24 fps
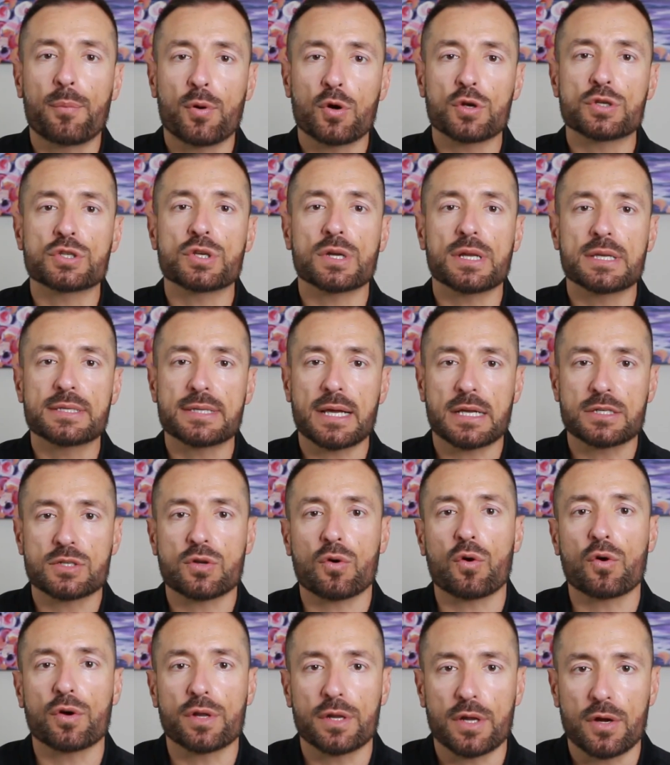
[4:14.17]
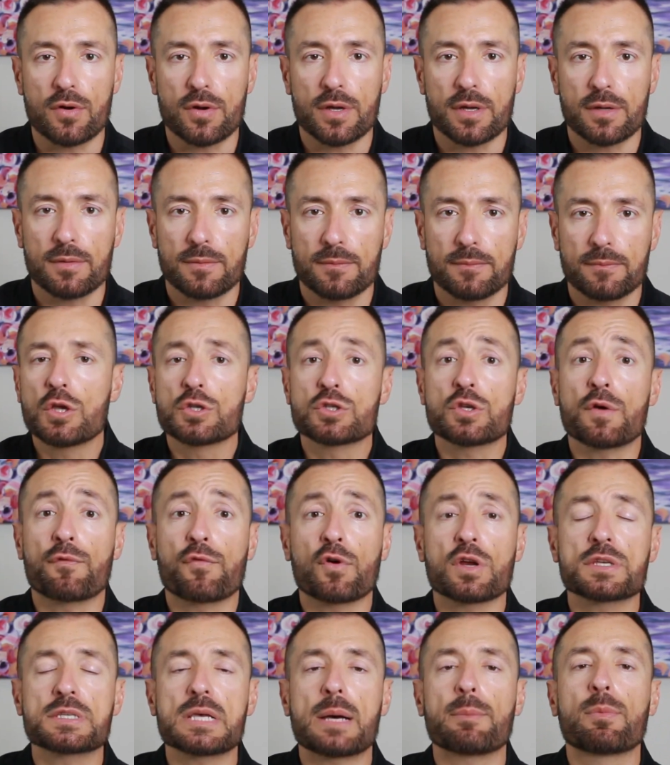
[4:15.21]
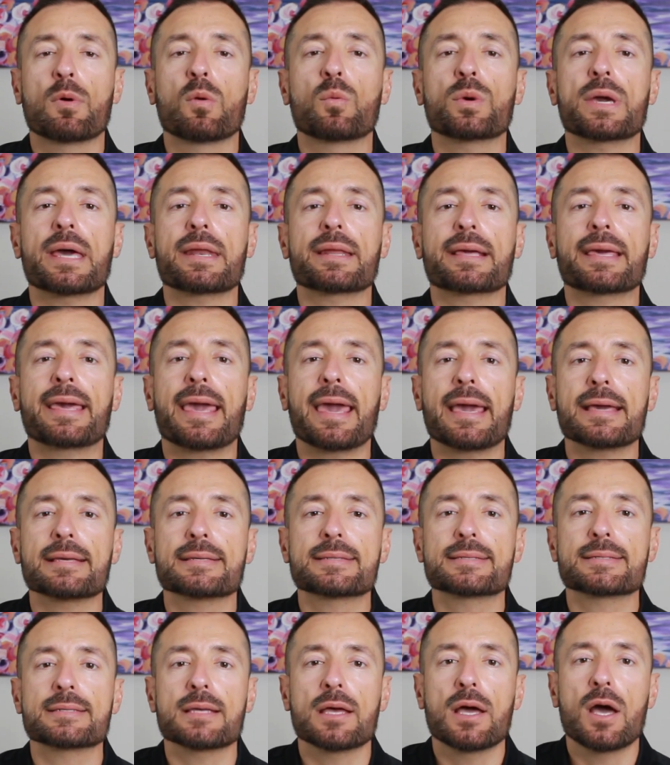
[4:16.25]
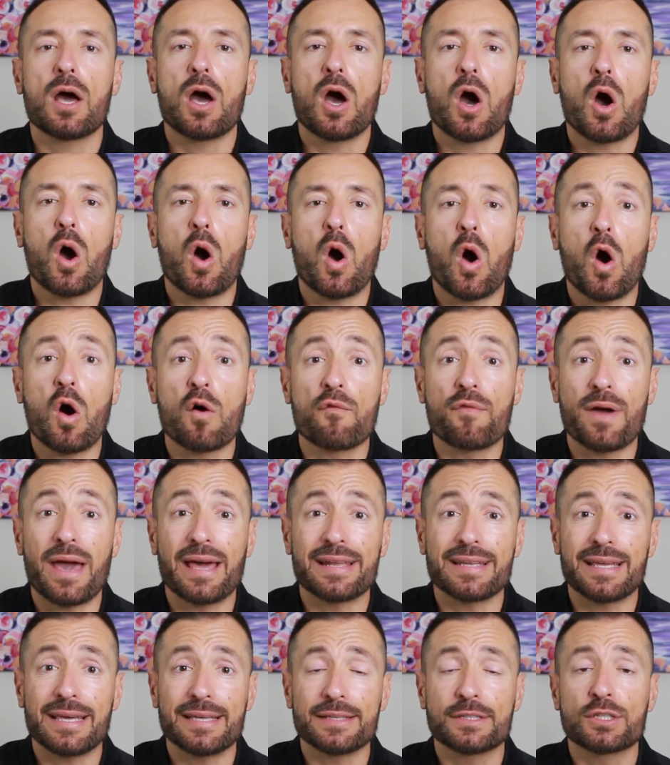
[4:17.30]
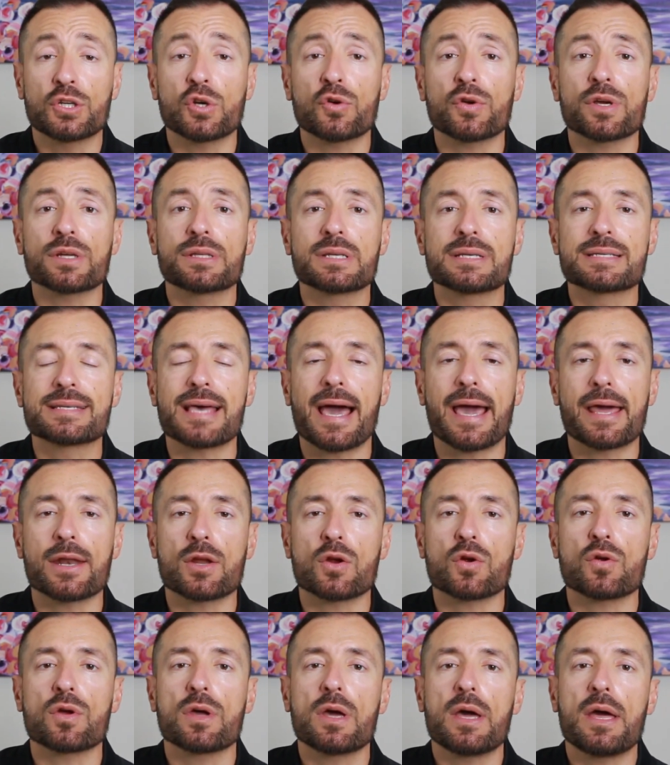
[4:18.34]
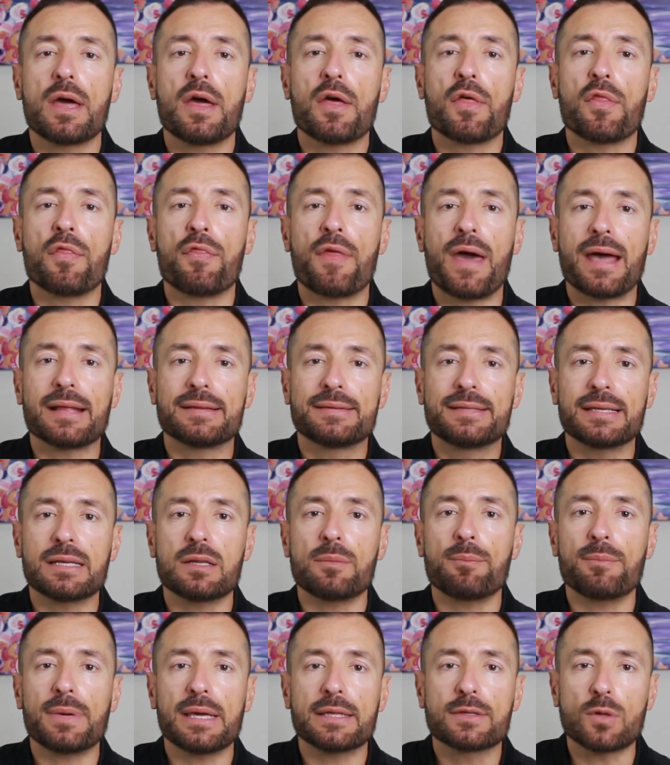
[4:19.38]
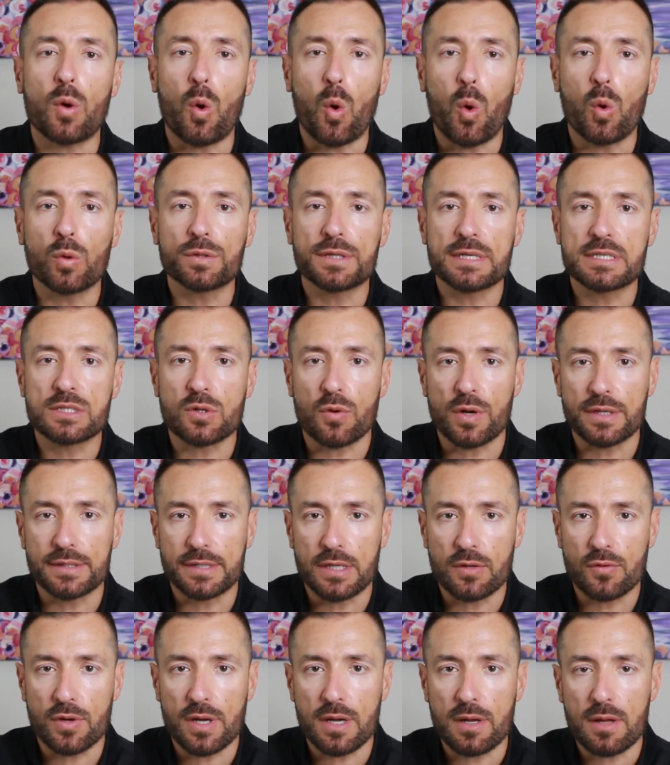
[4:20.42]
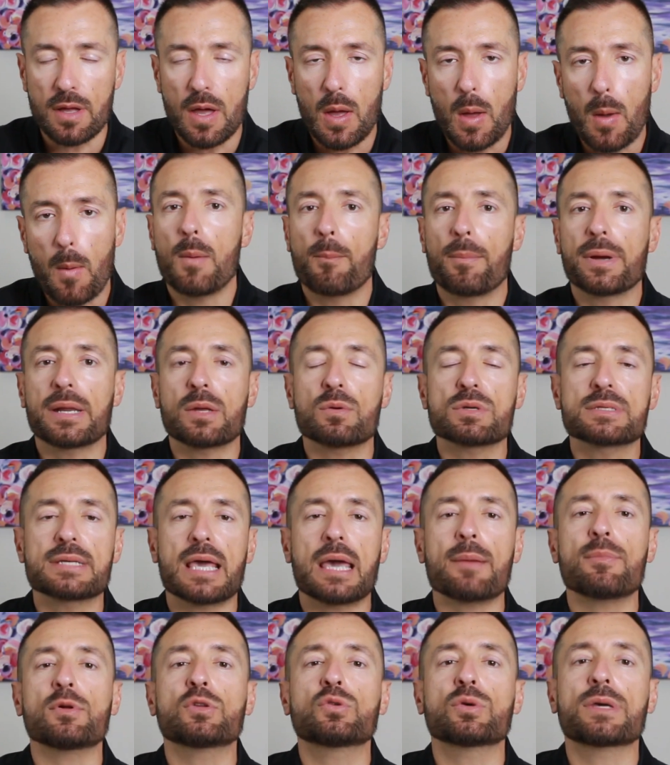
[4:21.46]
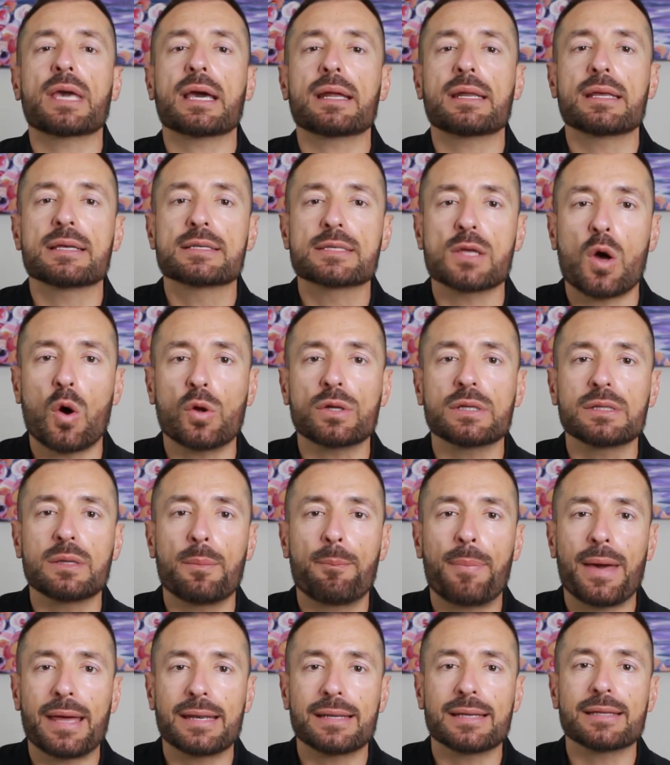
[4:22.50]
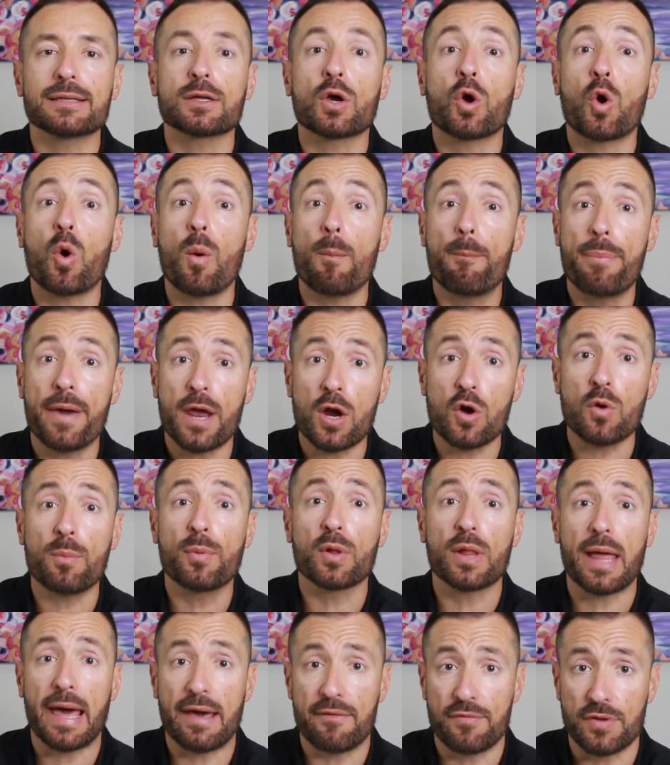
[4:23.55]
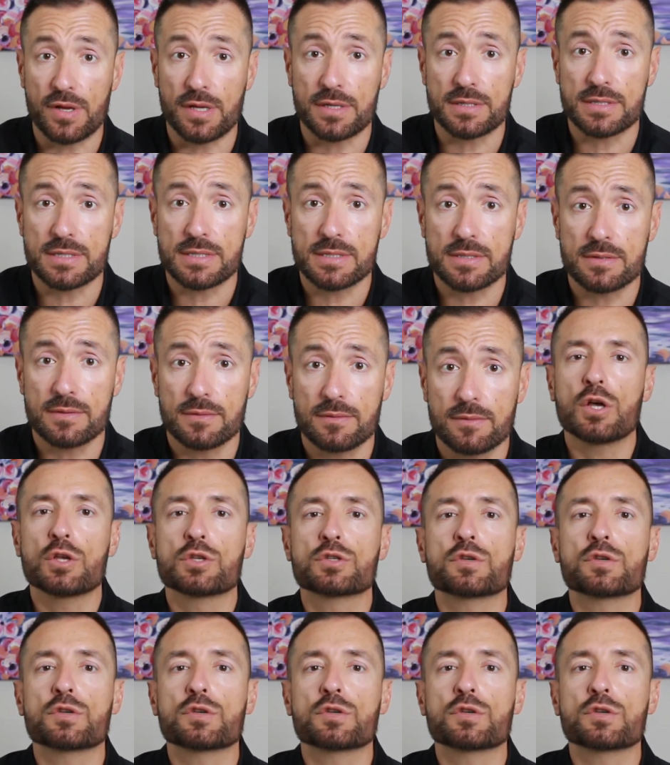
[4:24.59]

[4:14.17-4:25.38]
a person is extraordinary. So for example, we had a case of an interior designer that didn't meet all these criteria, but he was able to get his own independent comparable evidence.